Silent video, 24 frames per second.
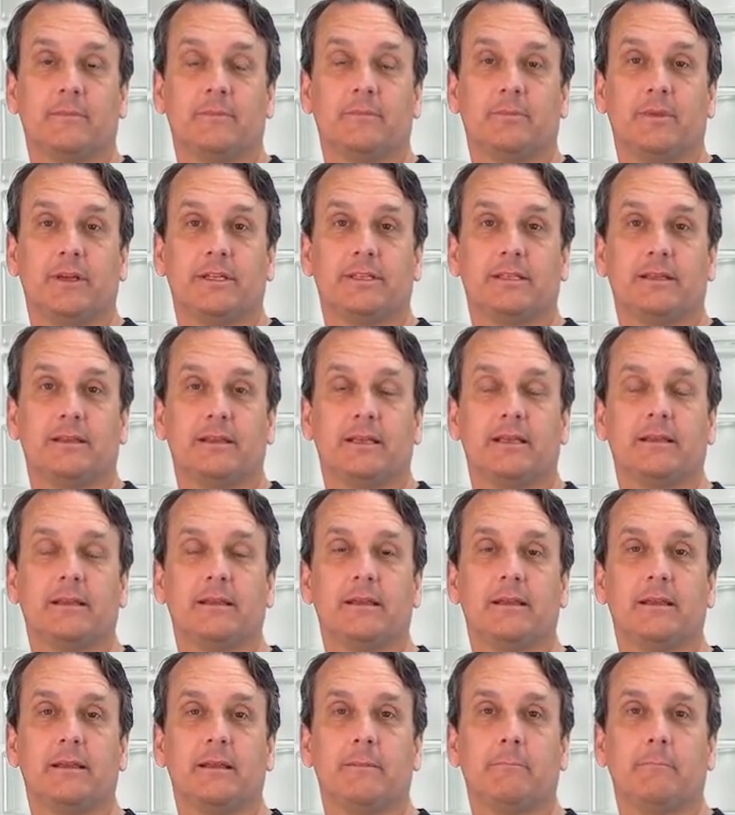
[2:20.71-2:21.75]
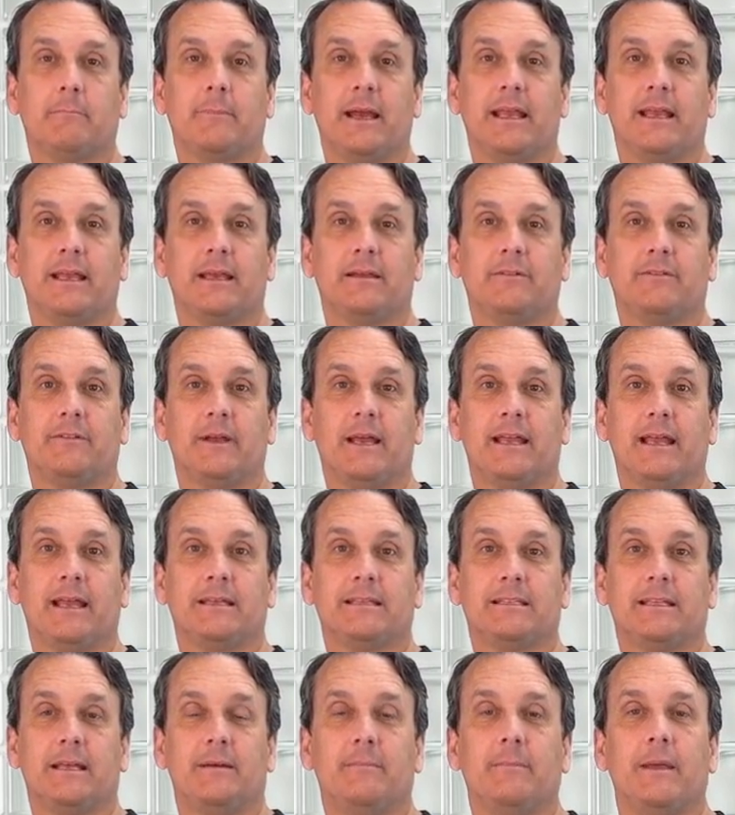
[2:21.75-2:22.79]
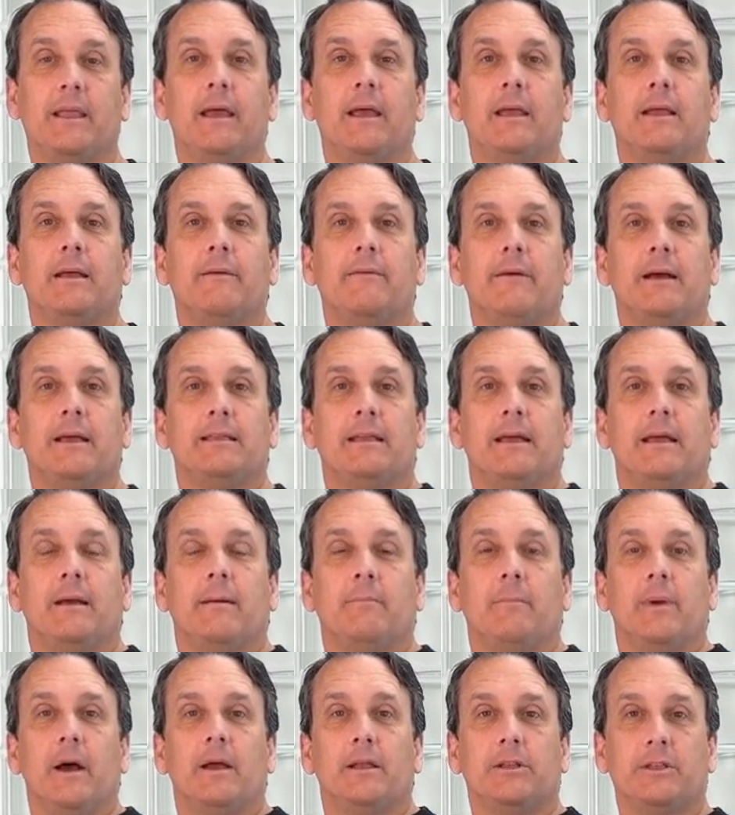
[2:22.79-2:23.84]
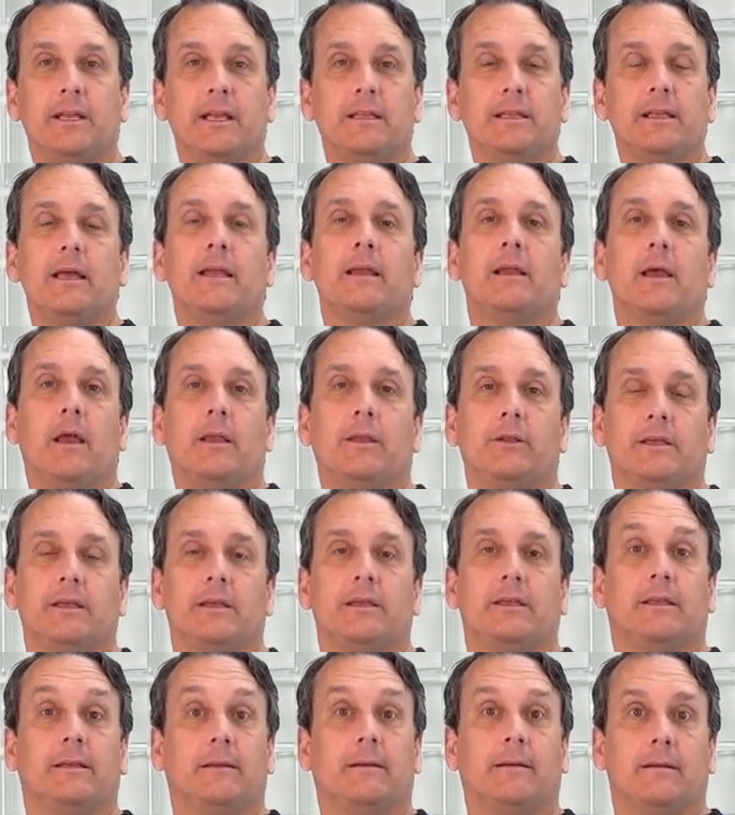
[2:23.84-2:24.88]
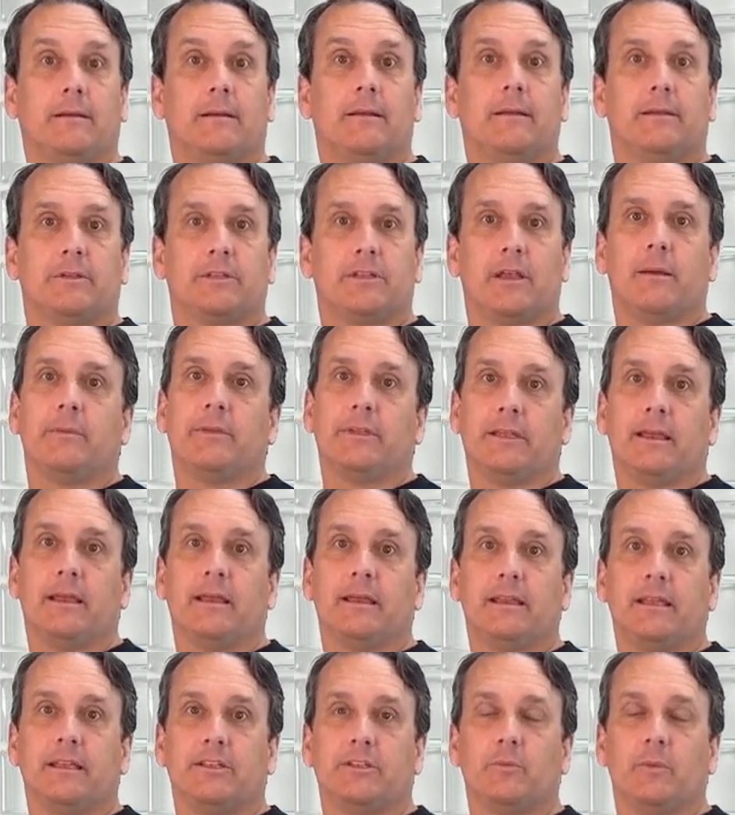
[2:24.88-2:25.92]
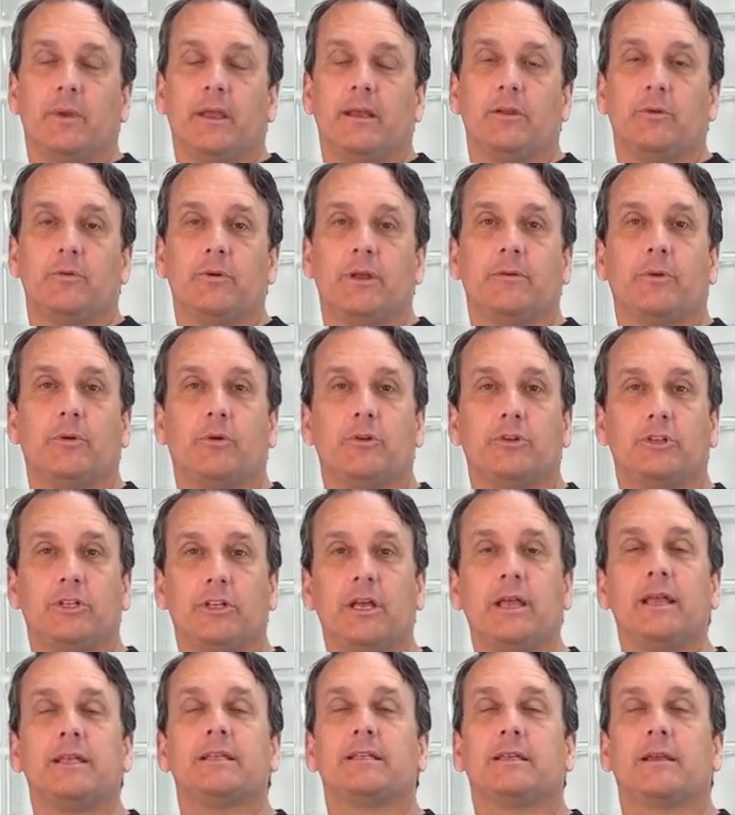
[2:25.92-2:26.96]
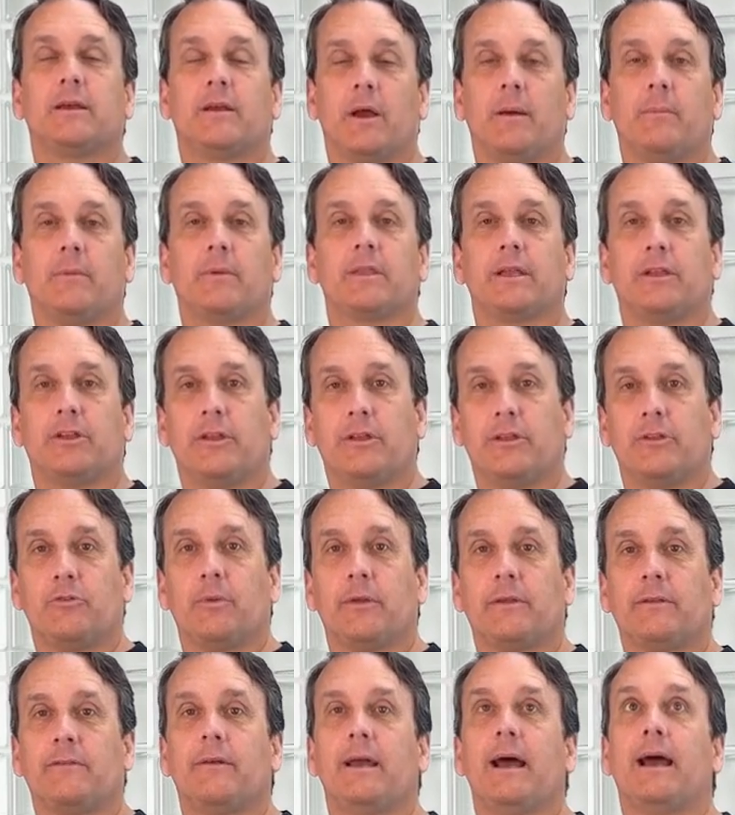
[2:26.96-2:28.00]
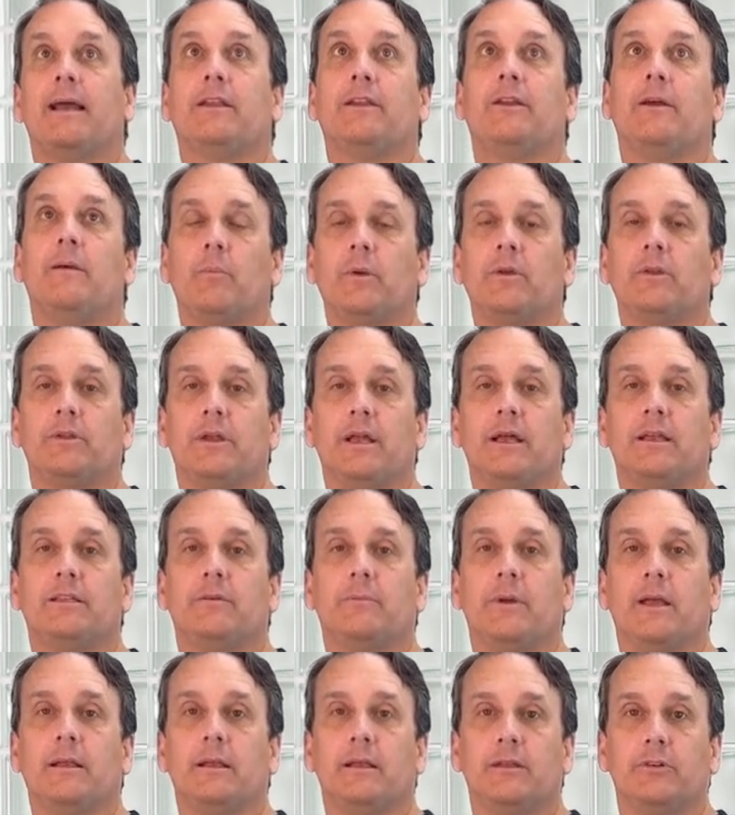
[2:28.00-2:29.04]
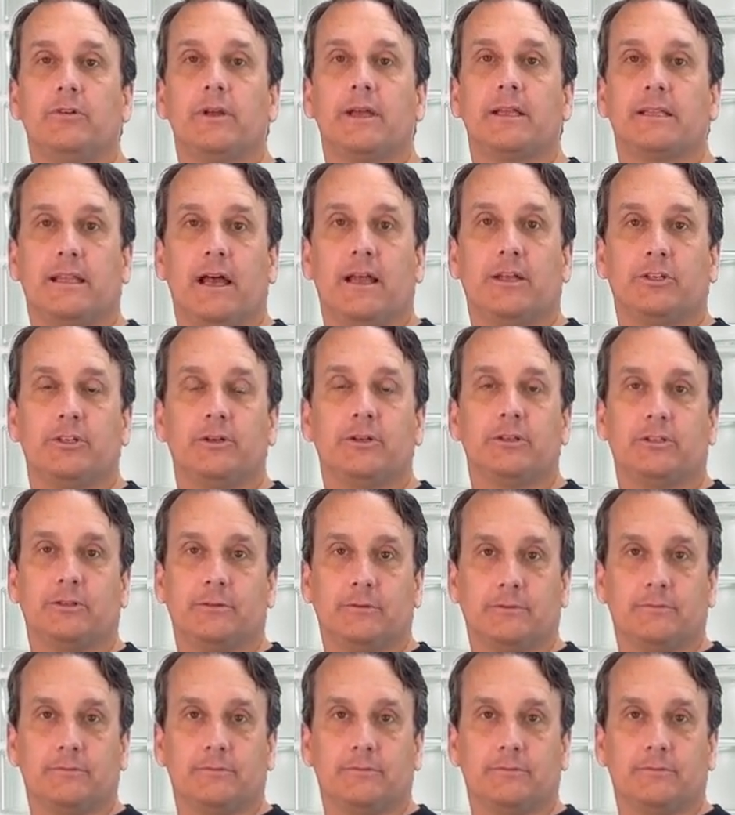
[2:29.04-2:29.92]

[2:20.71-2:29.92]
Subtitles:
Recently, many in finance have begun investing in blockchain technologies. Some see it as a way to revolutionize their operations with faster, more transparent transactions.